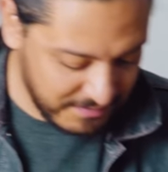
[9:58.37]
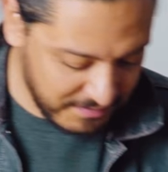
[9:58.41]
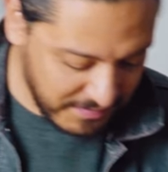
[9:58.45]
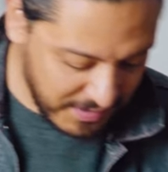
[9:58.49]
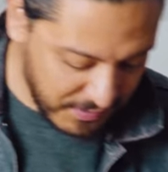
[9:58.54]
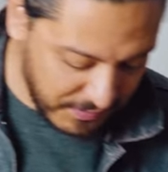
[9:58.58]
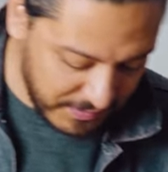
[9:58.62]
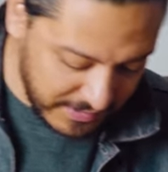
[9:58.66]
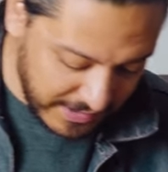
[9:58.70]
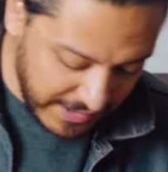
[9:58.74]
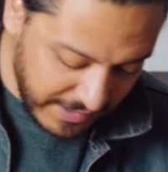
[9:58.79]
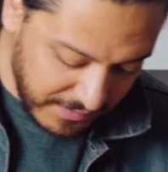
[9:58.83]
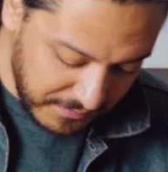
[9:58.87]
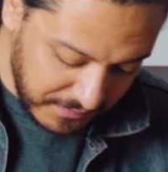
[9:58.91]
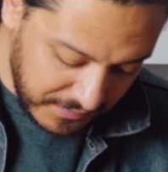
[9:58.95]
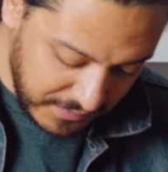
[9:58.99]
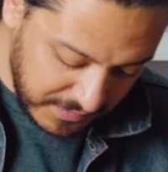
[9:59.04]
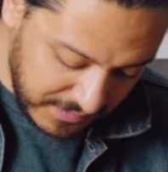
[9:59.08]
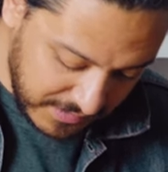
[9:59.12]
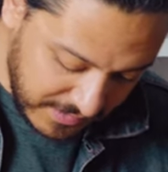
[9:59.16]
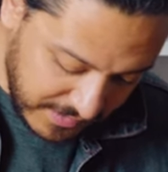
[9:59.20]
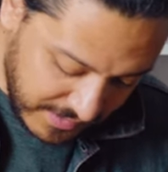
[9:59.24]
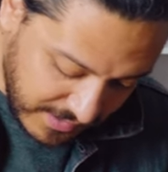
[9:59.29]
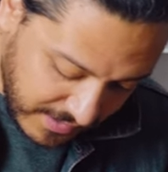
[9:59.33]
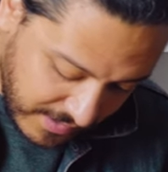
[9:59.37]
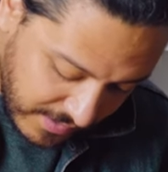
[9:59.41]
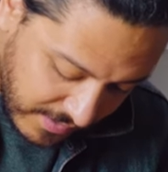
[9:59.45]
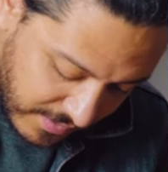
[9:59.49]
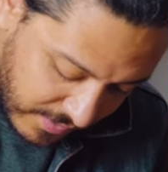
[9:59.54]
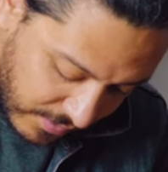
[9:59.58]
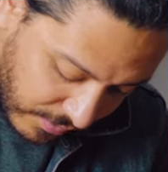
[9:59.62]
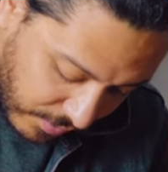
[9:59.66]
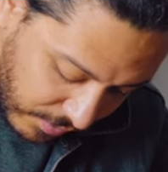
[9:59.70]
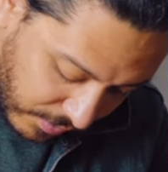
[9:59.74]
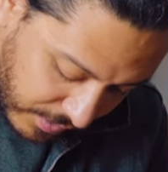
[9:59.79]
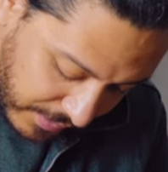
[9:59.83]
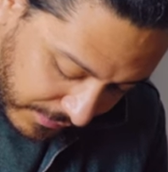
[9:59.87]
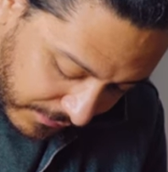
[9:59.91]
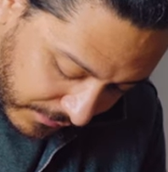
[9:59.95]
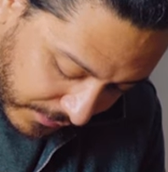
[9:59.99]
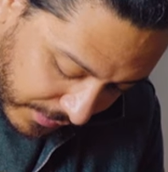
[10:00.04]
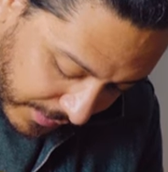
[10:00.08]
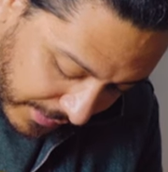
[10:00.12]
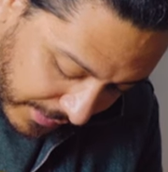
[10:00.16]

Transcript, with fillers: my reliable olive